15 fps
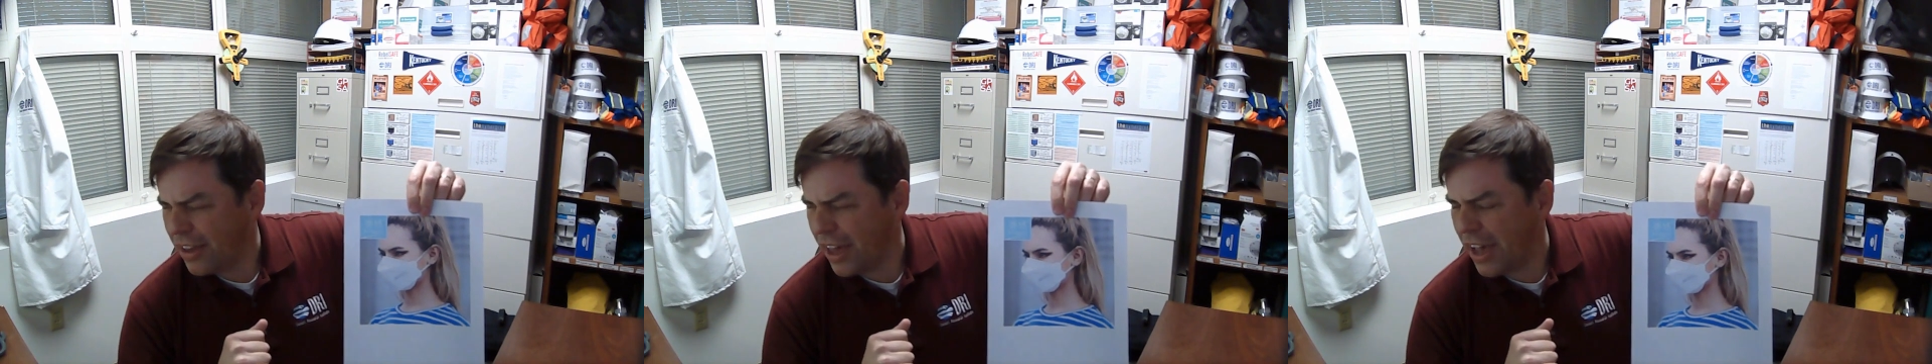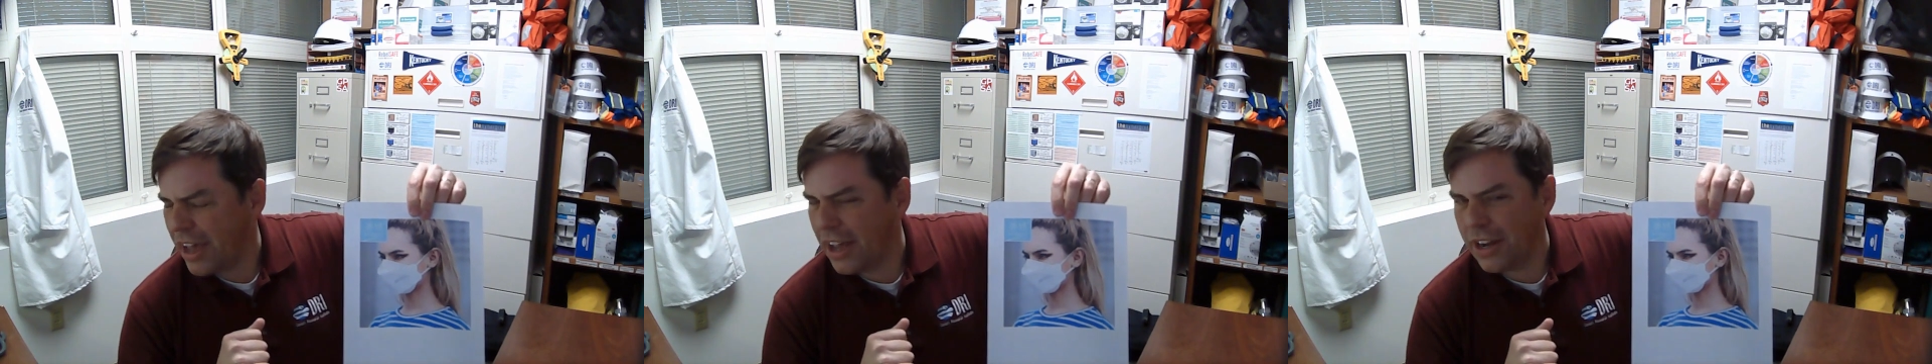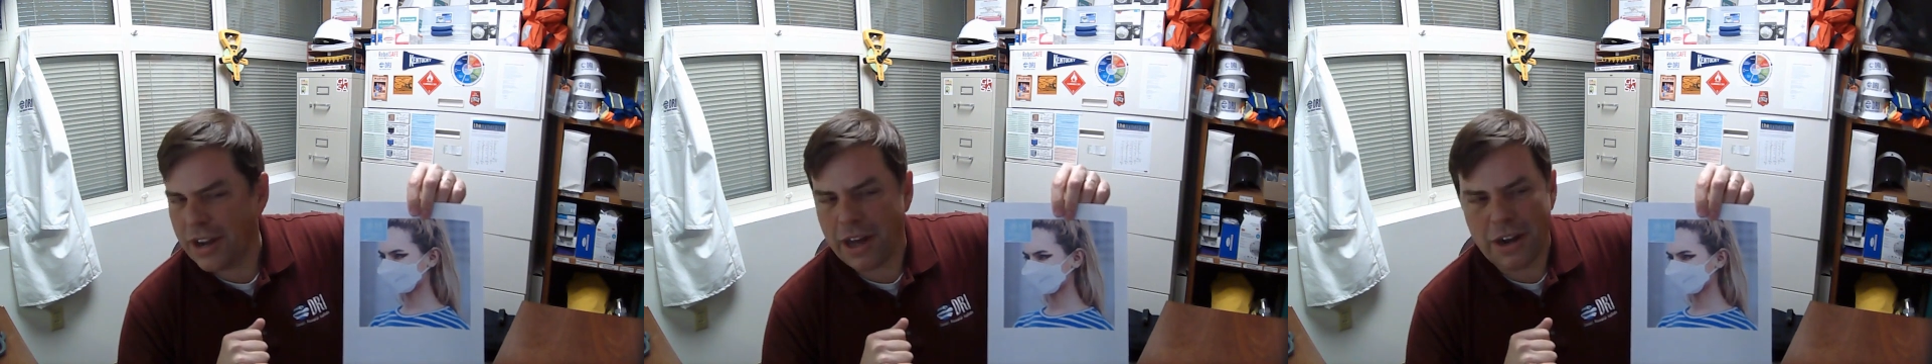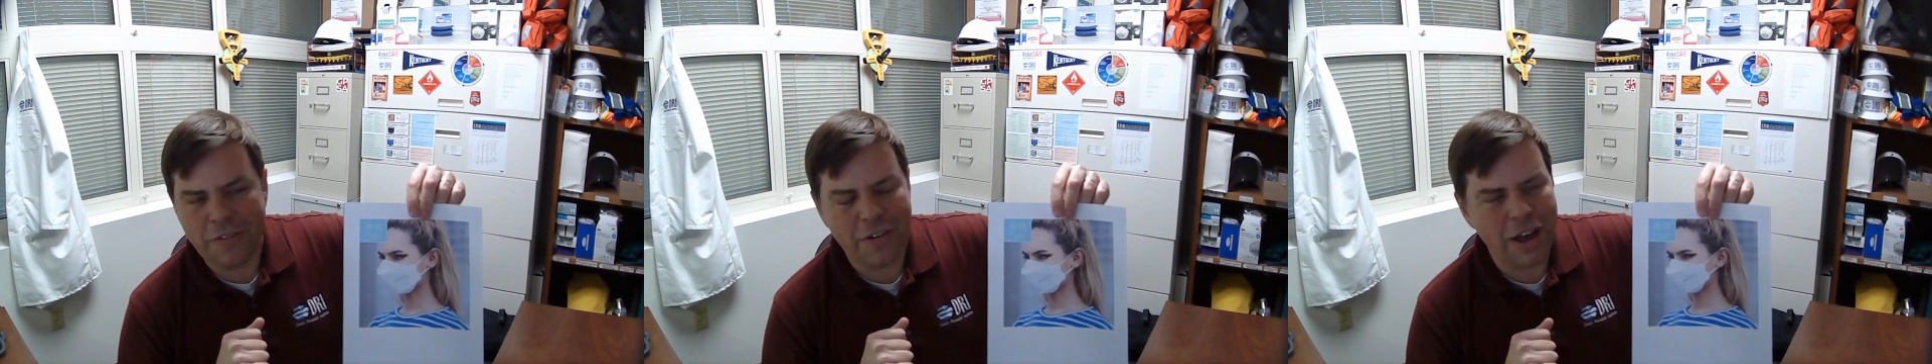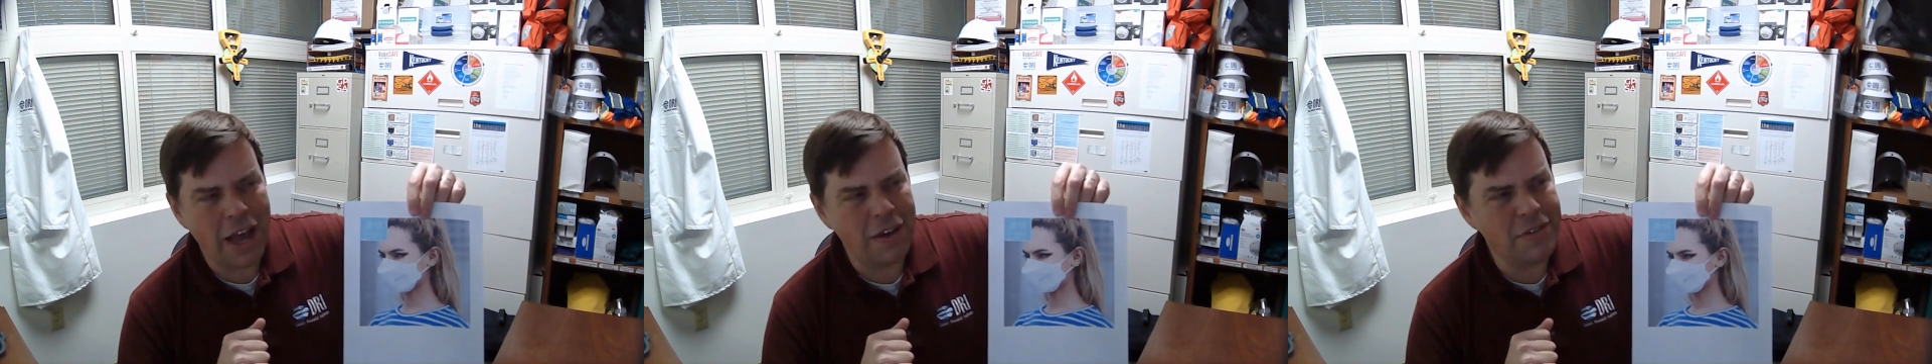
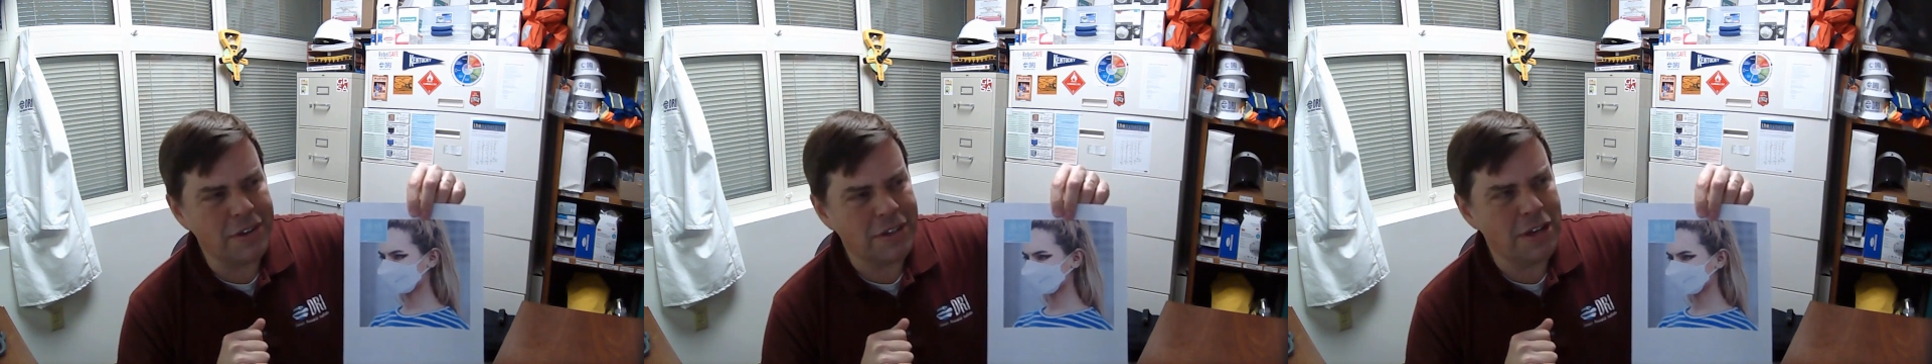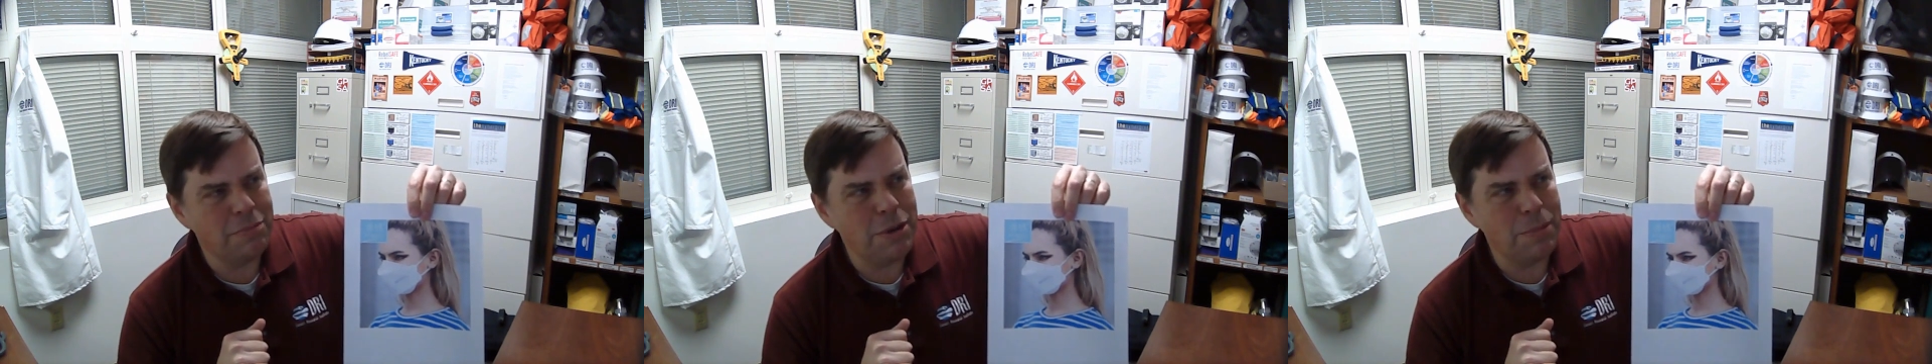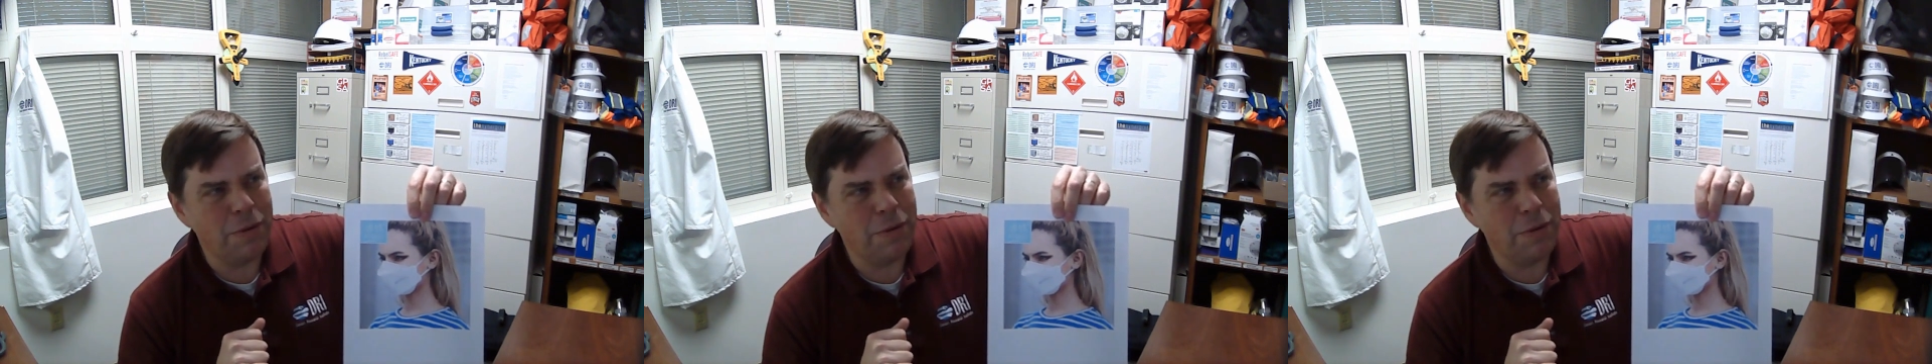KN95 that some